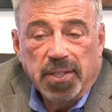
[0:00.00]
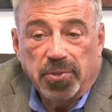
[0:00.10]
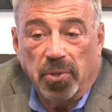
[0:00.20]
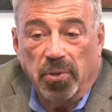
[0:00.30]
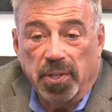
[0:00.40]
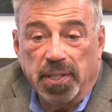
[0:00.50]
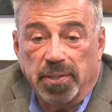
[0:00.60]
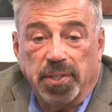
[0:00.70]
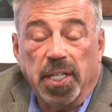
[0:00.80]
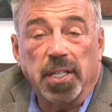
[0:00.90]
So
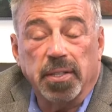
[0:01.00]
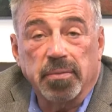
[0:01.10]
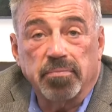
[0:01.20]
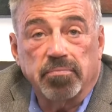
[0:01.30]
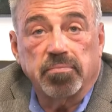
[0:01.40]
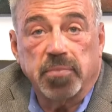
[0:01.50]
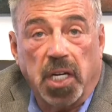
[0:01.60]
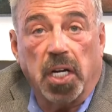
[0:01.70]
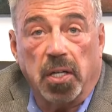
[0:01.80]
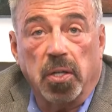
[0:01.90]
he's done,
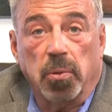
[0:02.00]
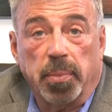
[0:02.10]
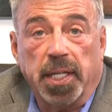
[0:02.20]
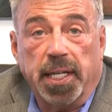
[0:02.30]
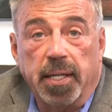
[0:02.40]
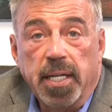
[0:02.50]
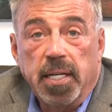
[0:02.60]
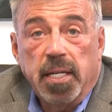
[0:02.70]
got a little money,